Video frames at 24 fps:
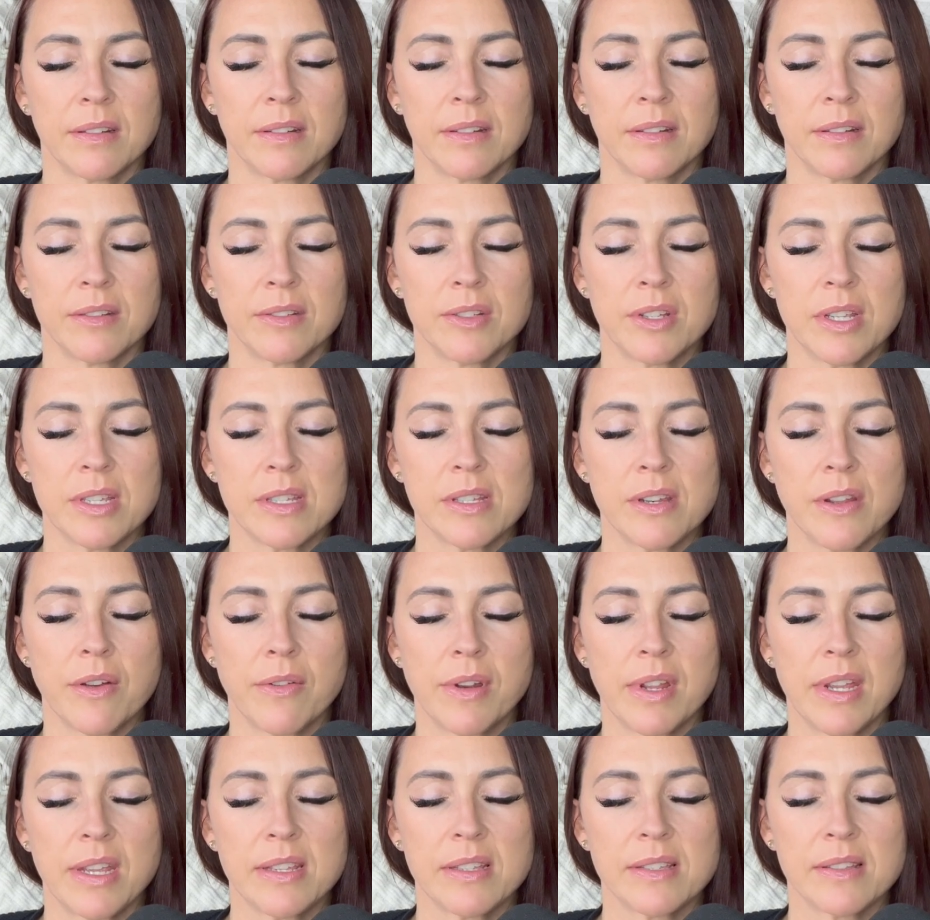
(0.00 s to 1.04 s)
Just
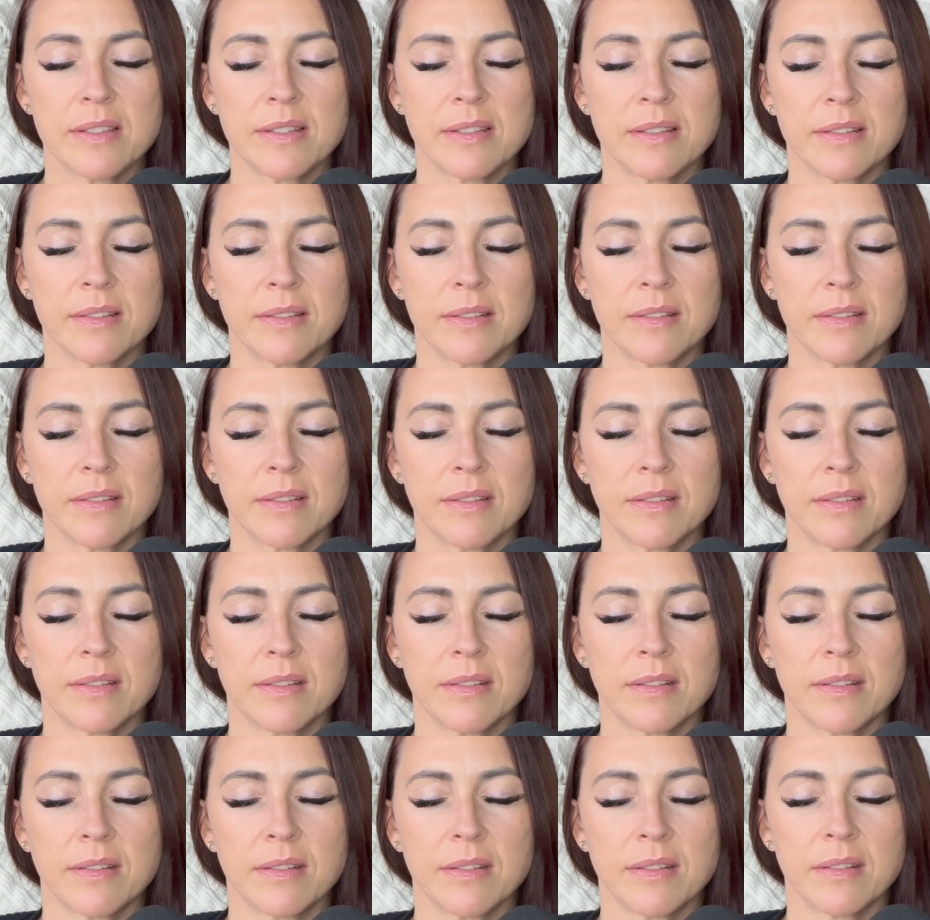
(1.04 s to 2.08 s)
notice.
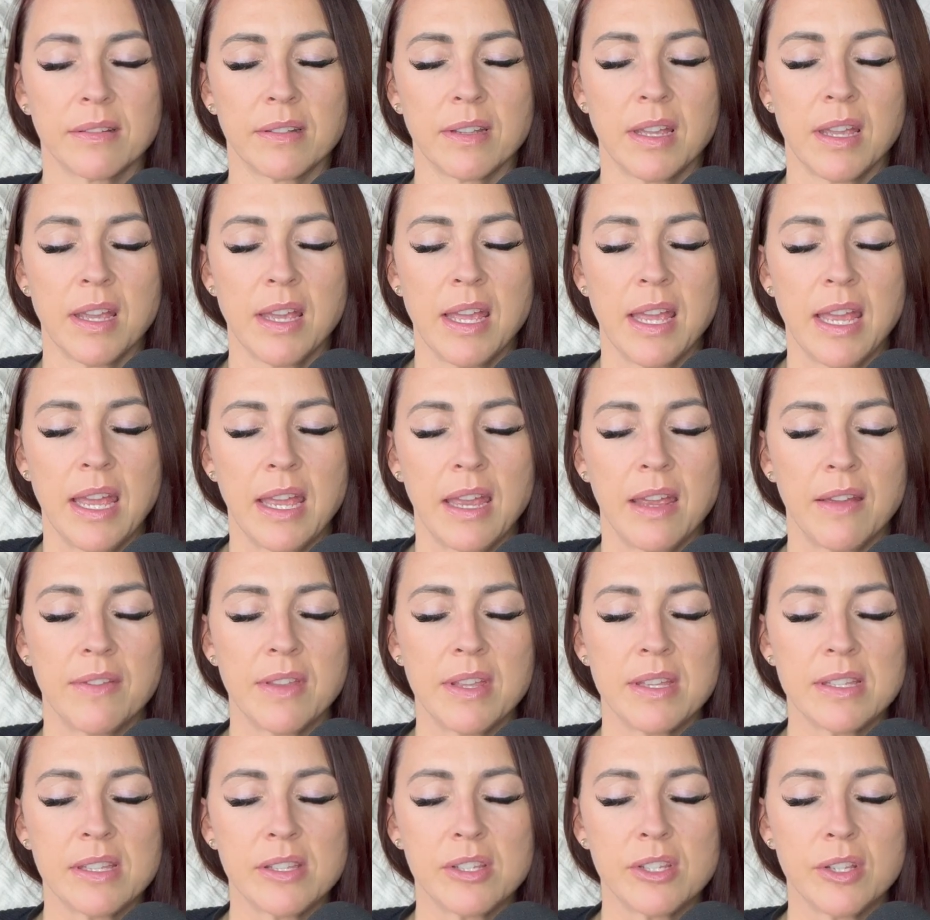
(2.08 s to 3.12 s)
If
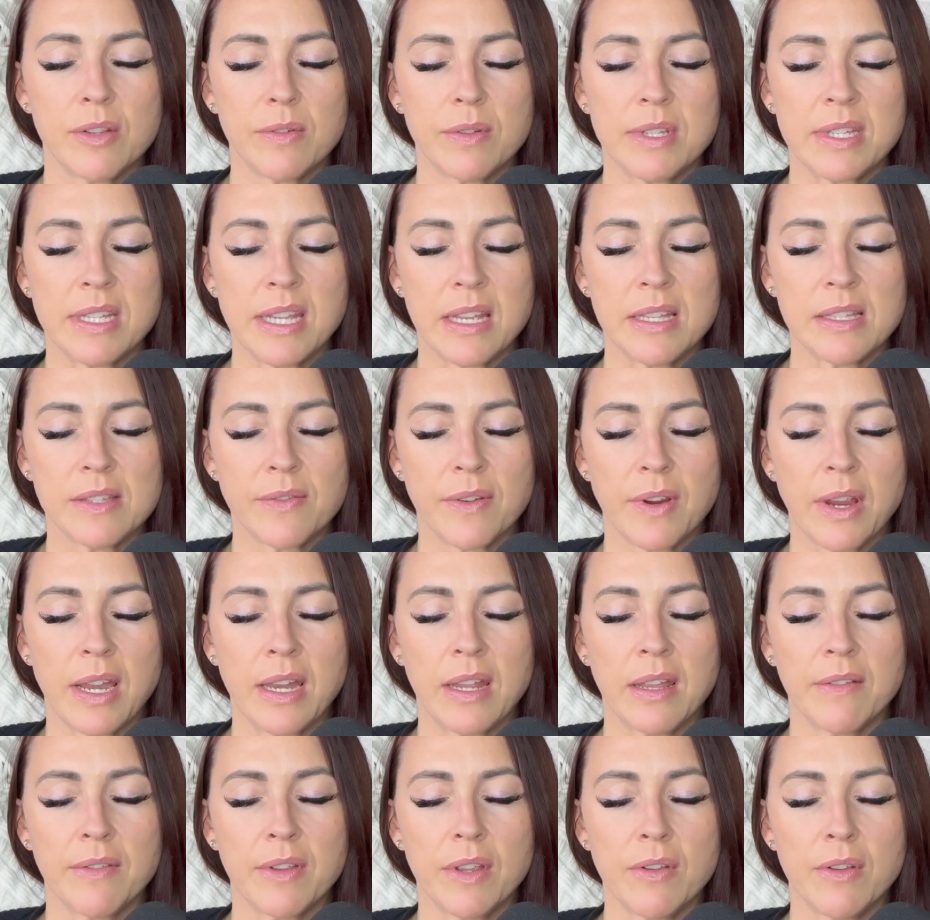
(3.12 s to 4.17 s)
this is too intense for
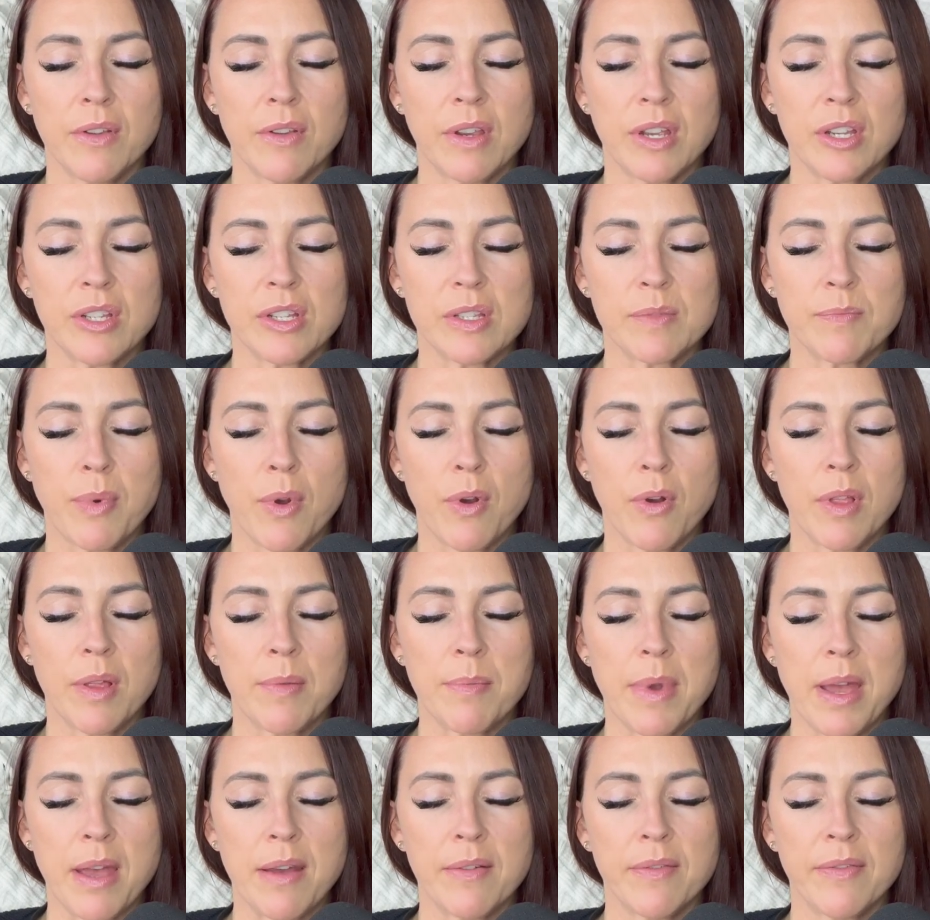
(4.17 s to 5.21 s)
any of you, you can just pull
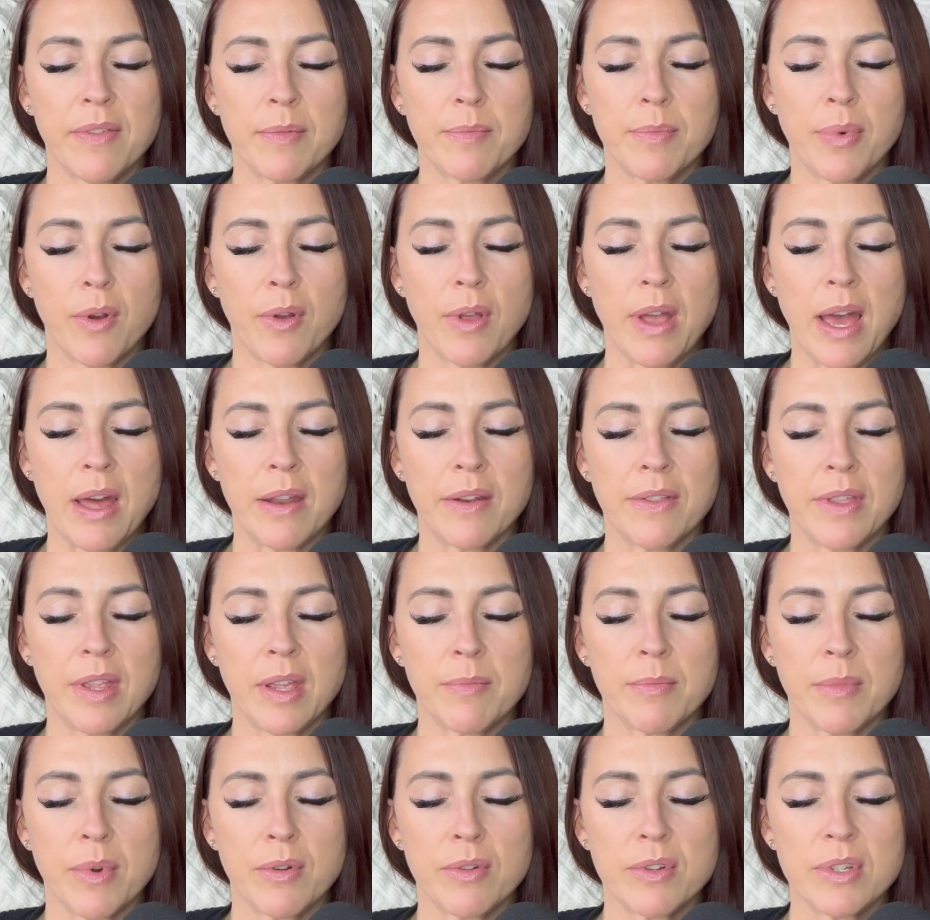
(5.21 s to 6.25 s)
above and pull out of the
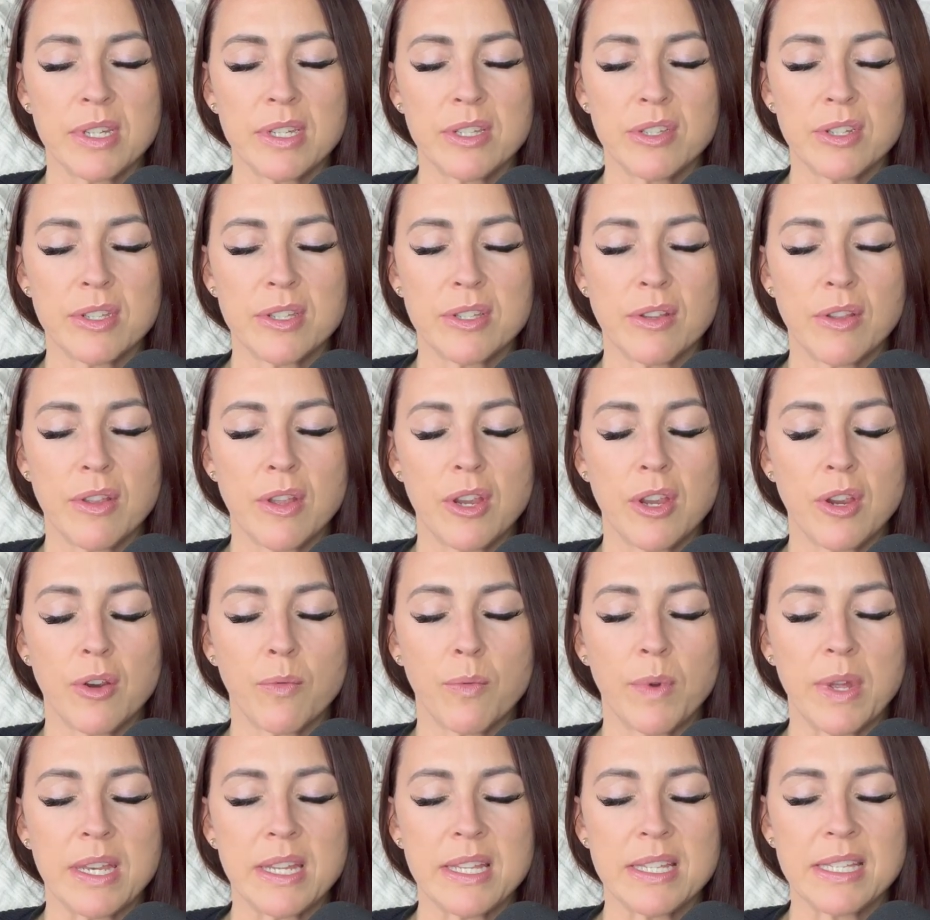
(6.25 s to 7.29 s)
emotions just so that you're
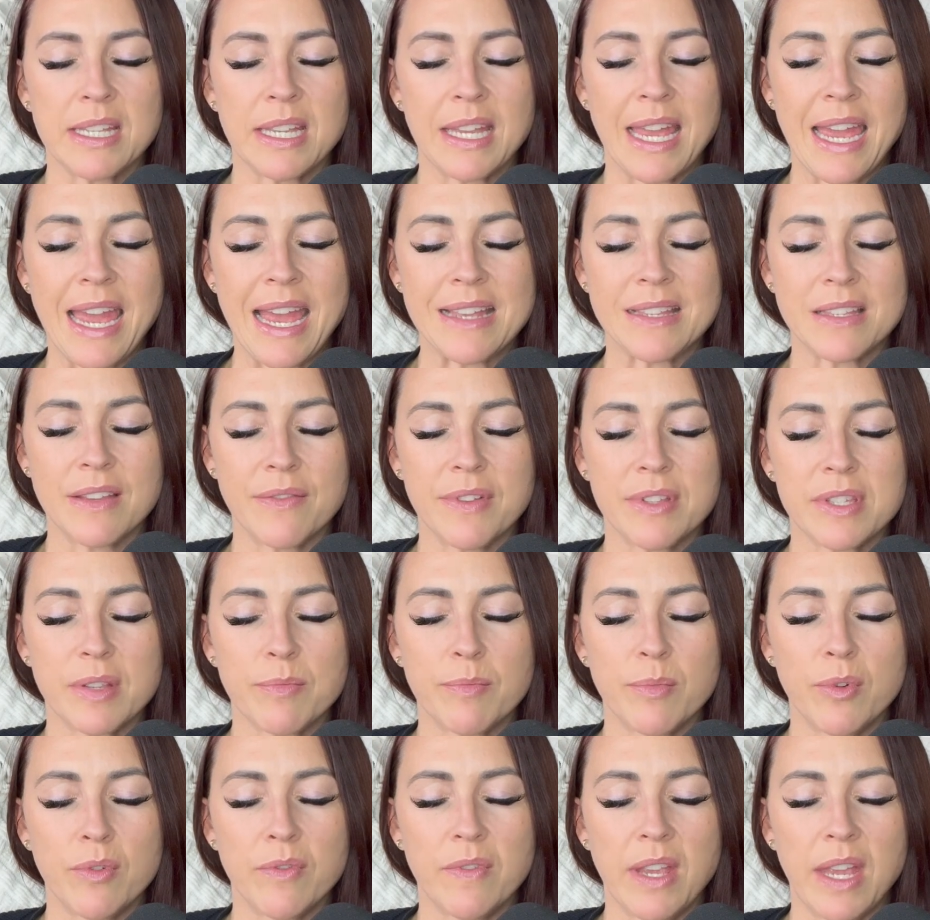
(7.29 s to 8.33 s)
witnessing it as if it's a
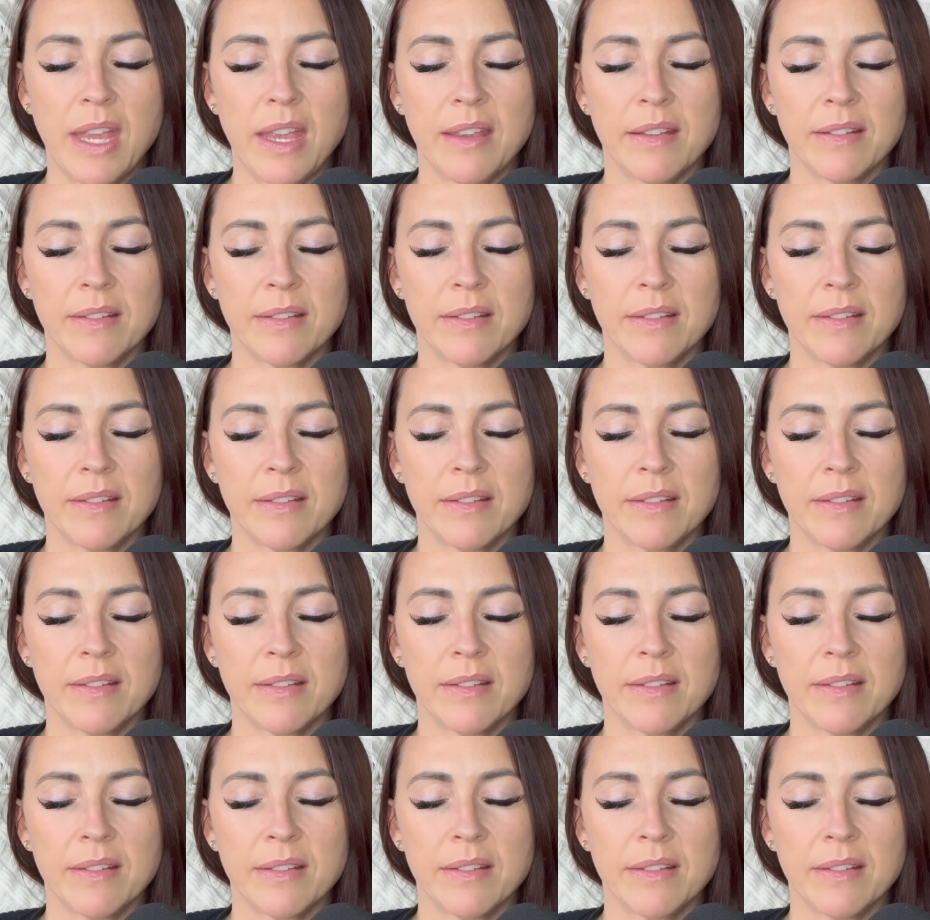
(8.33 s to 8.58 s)
movie.